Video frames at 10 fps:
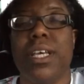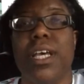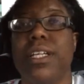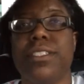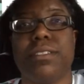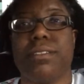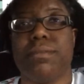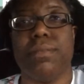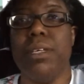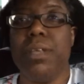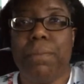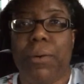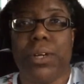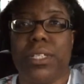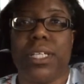and it's
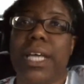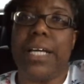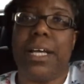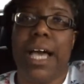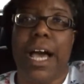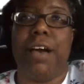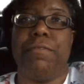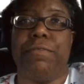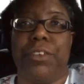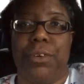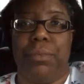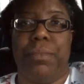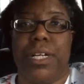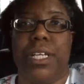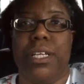important to kind of have your
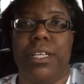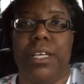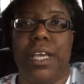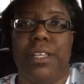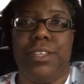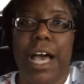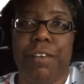money and